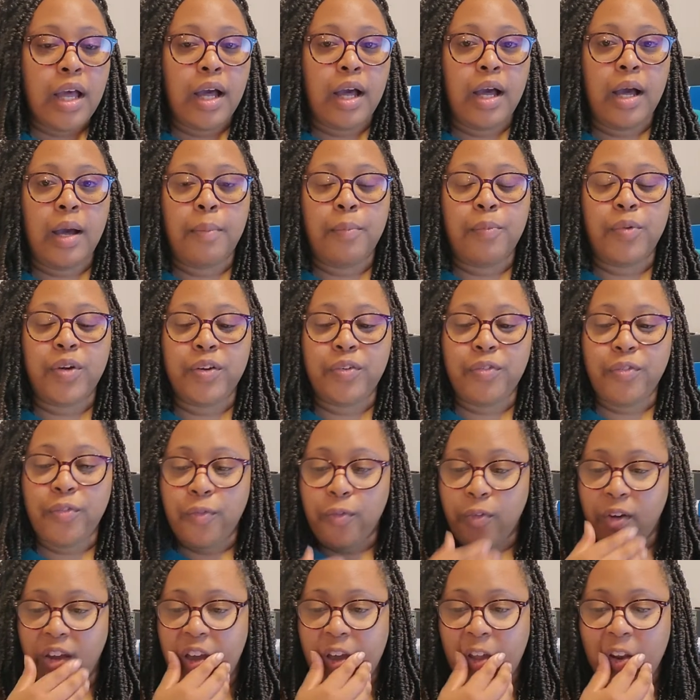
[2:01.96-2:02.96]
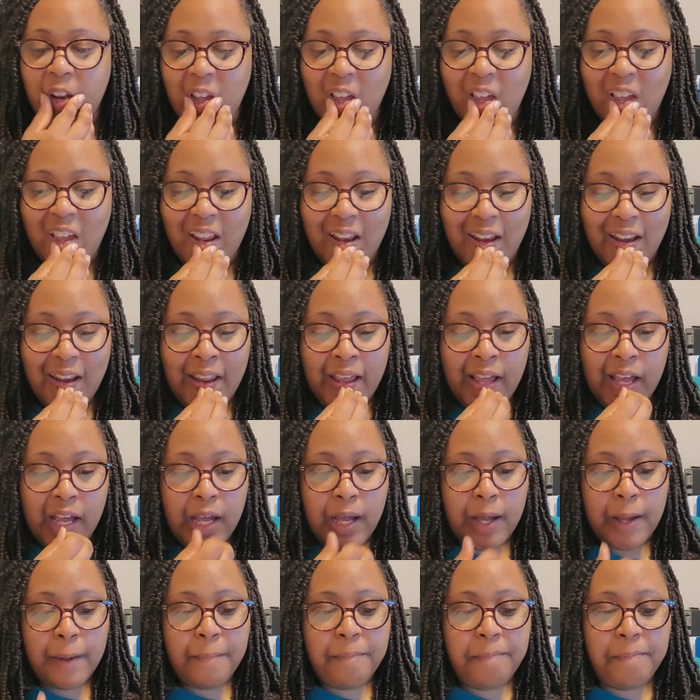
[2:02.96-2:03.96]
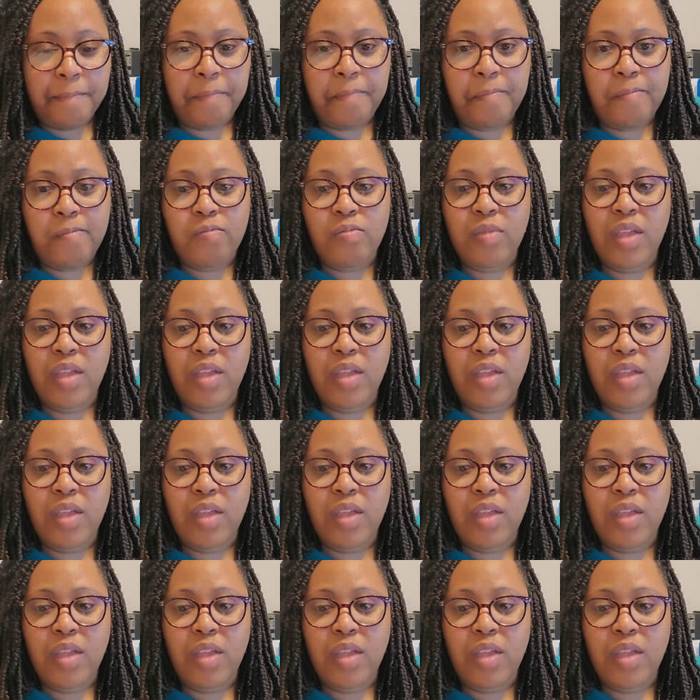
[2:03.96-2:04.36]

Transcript: Um, we read in um,